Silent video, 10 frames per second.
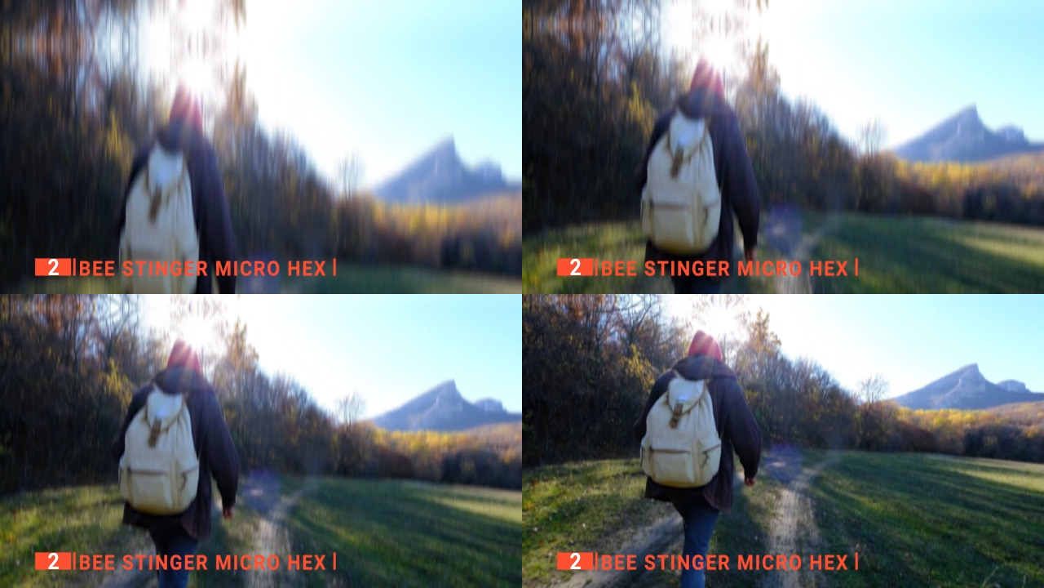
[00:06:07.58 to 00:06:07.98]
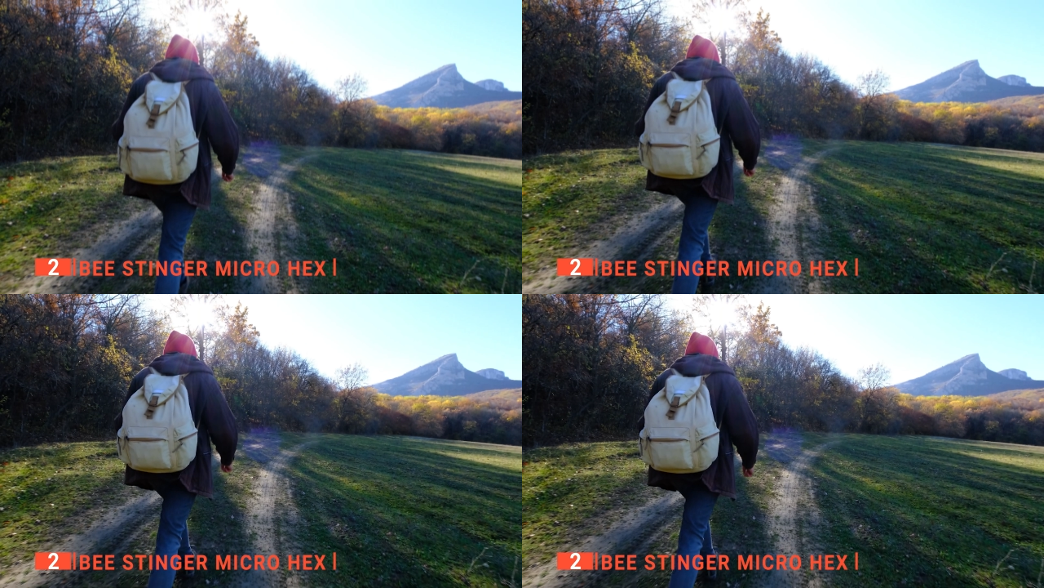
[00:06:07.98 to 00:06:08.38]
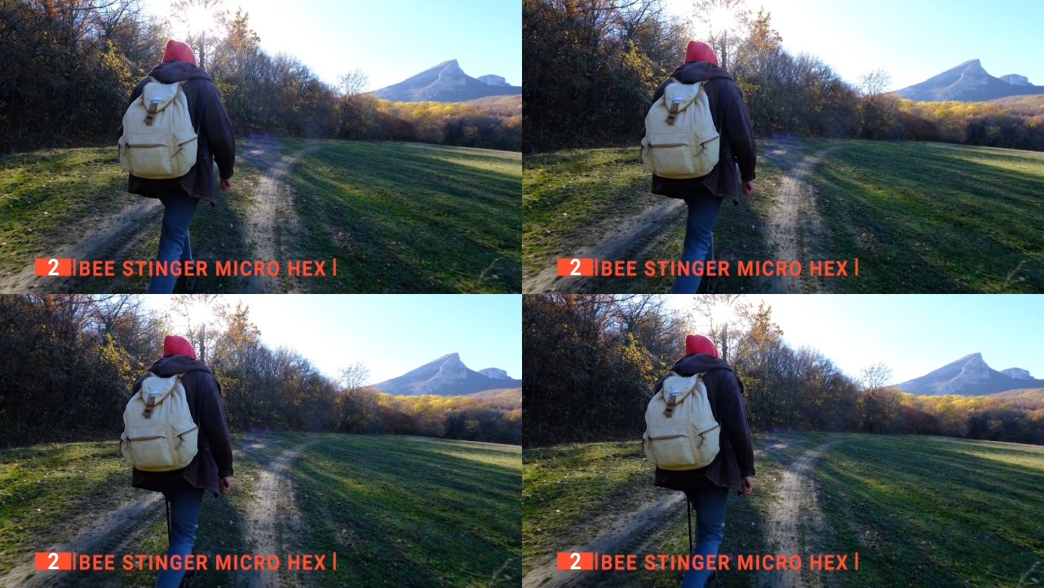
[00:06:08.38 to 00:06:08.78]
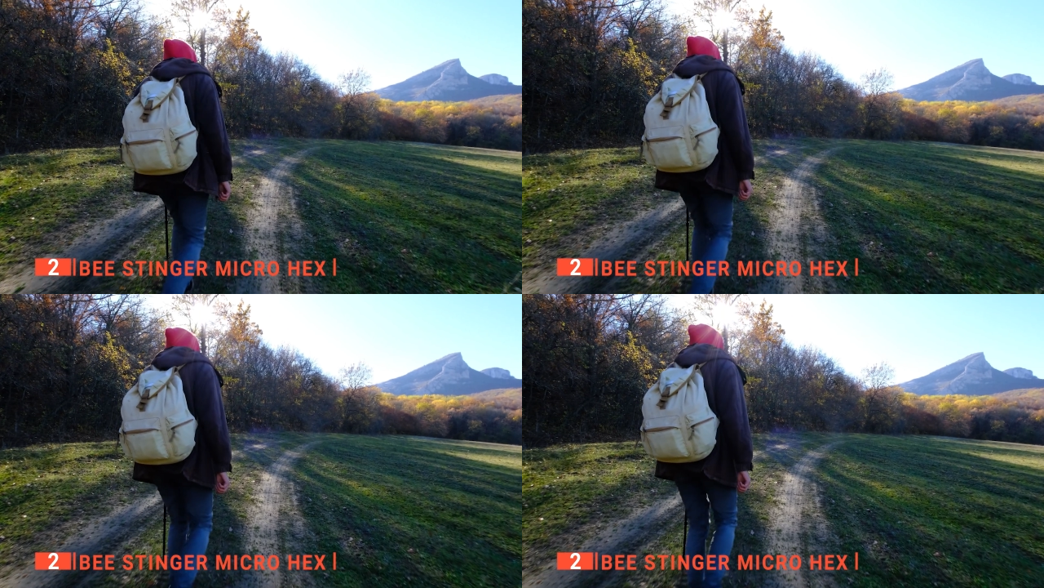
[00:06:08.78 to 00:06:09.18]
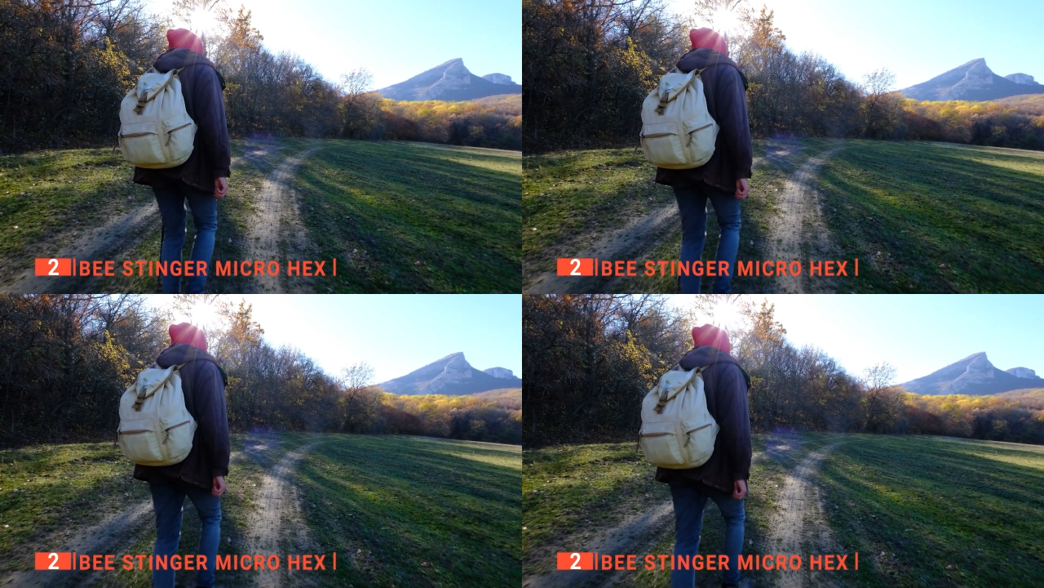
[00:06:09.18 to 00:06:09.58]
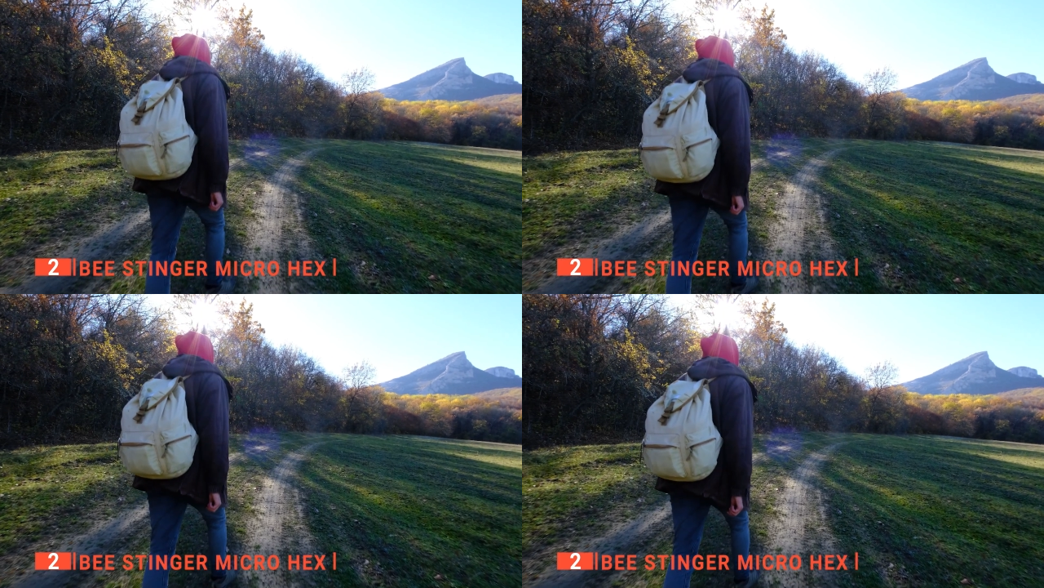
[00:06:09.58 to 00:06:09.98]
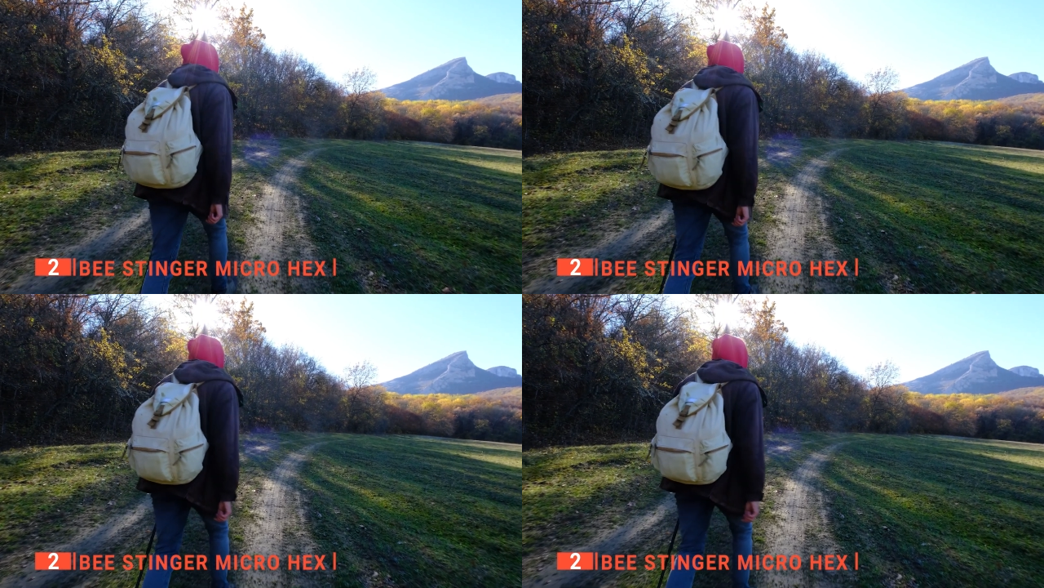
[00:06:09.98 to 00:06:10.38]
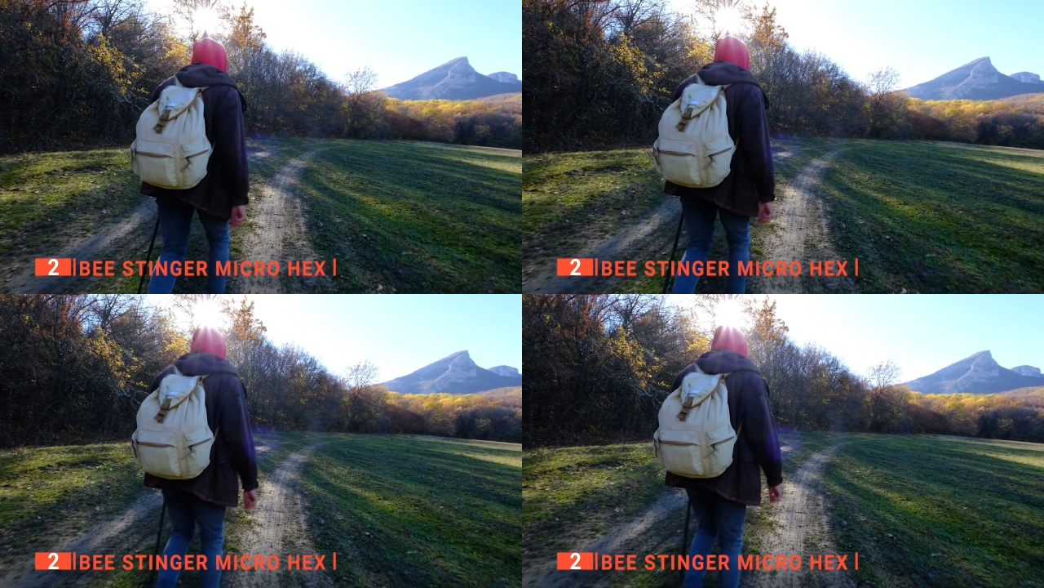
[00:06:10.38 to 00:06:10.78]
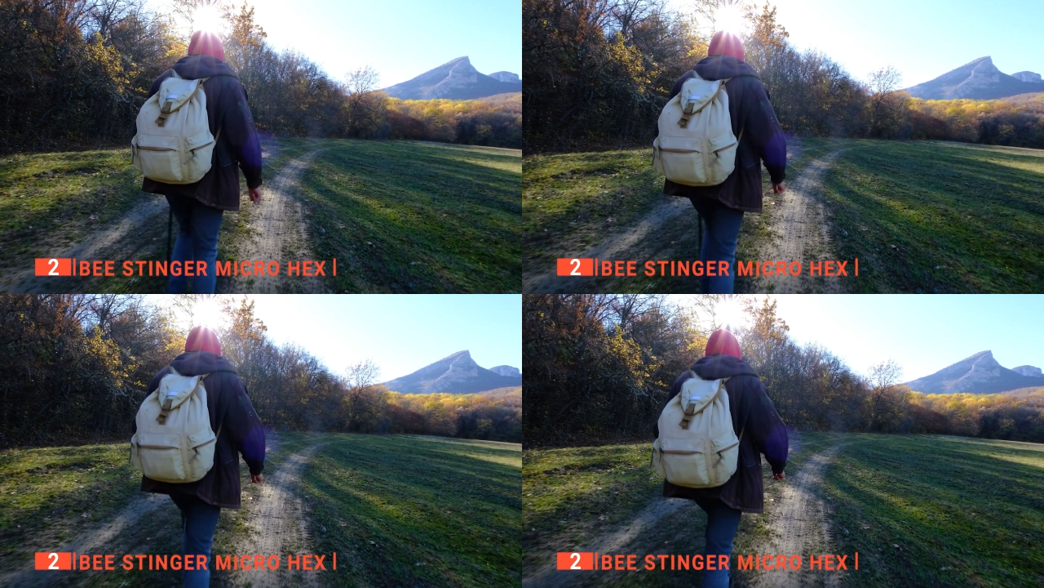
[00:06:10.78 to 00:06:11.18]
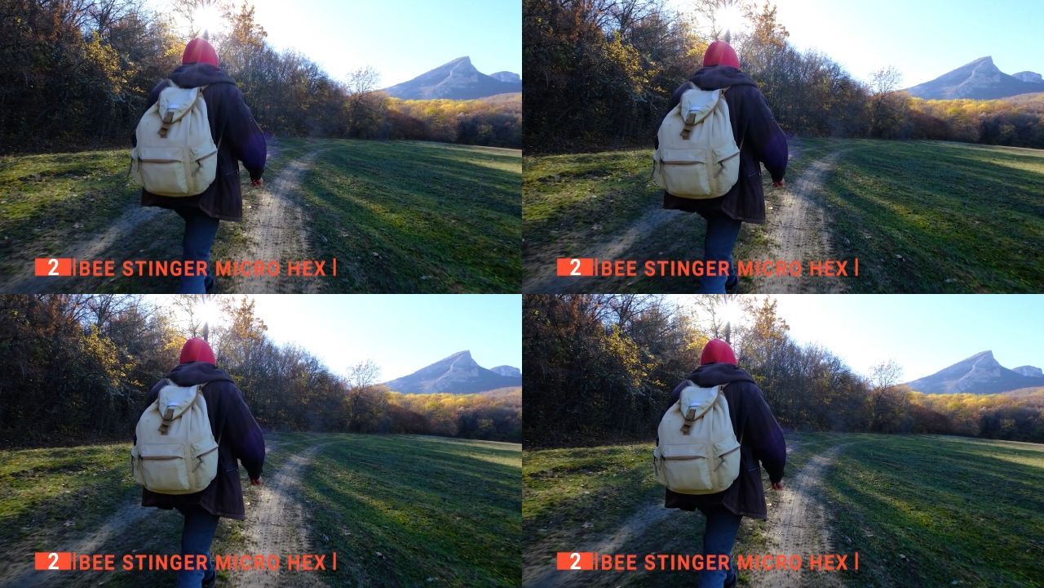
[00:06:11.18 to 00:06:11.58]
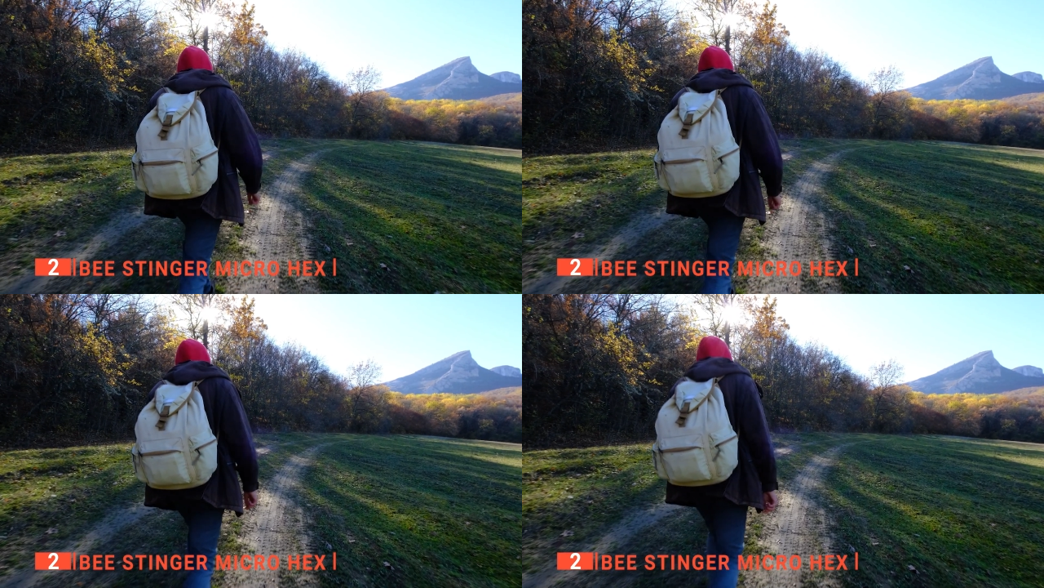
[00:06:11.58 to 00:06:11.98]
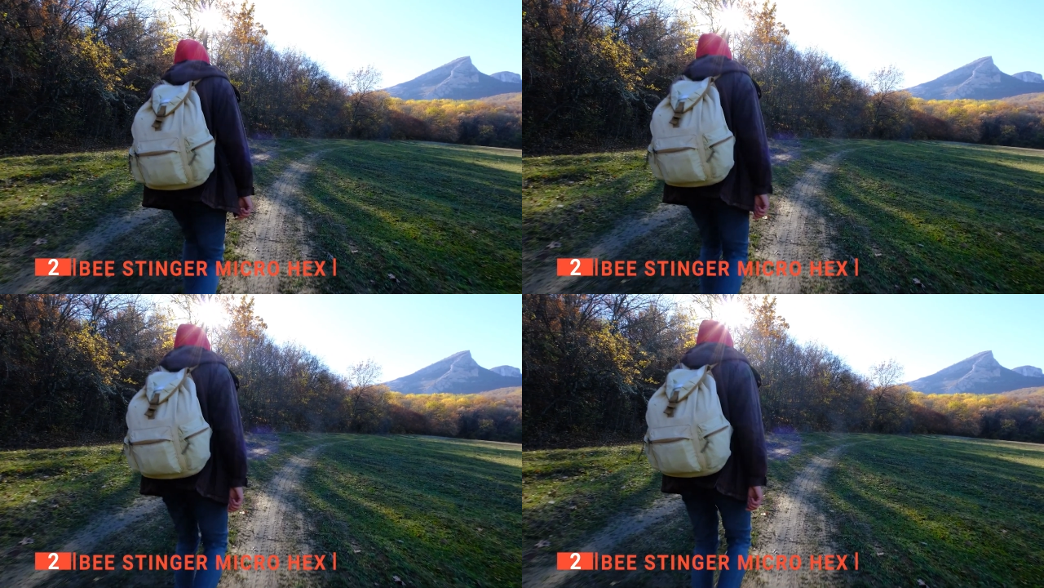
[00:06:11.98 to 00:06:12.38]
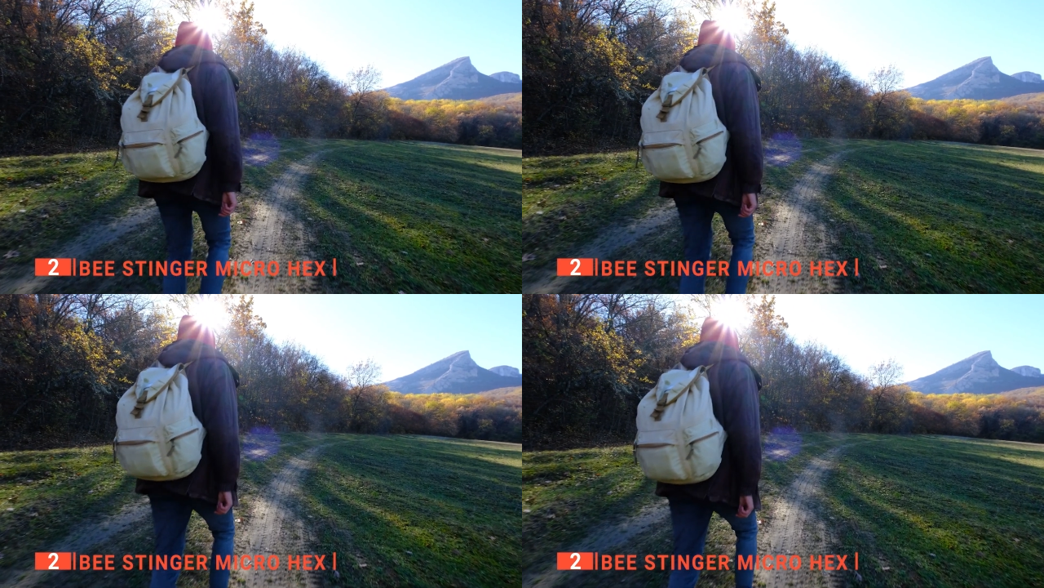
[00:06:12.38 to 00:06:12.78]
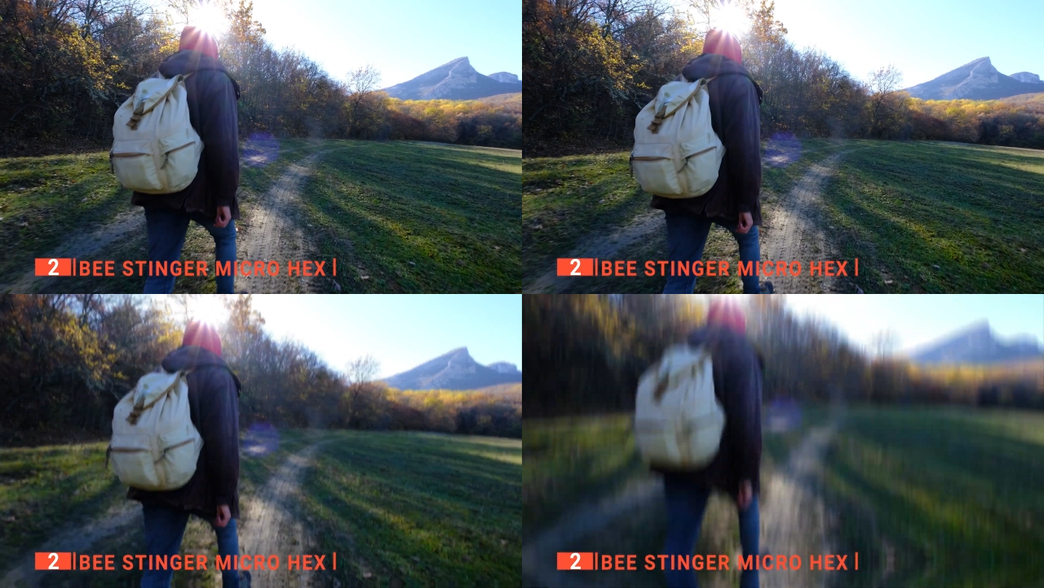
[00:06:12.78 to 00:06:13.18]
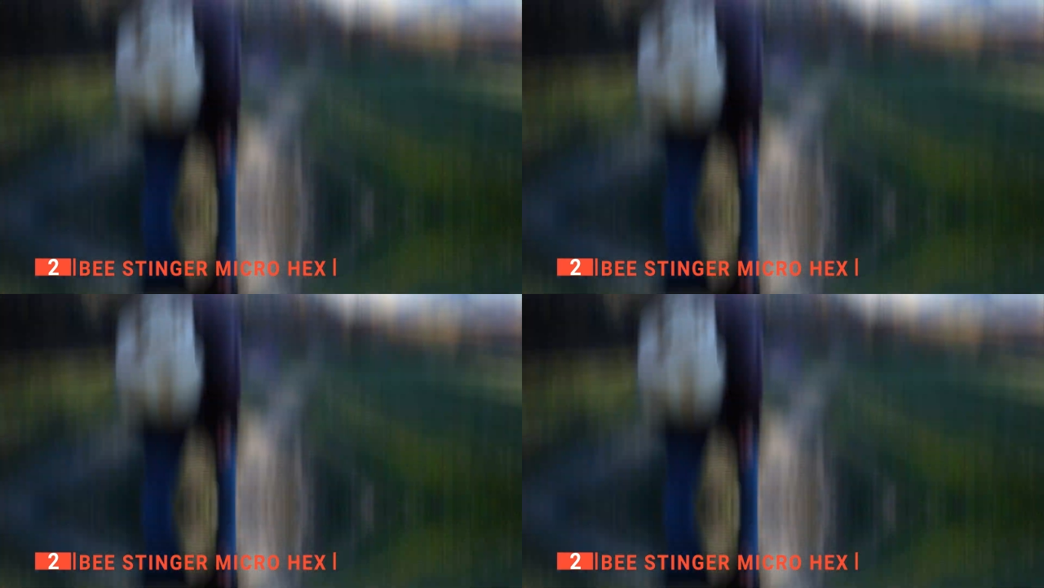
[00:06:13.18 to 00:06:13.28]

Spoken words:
(no speaker visible)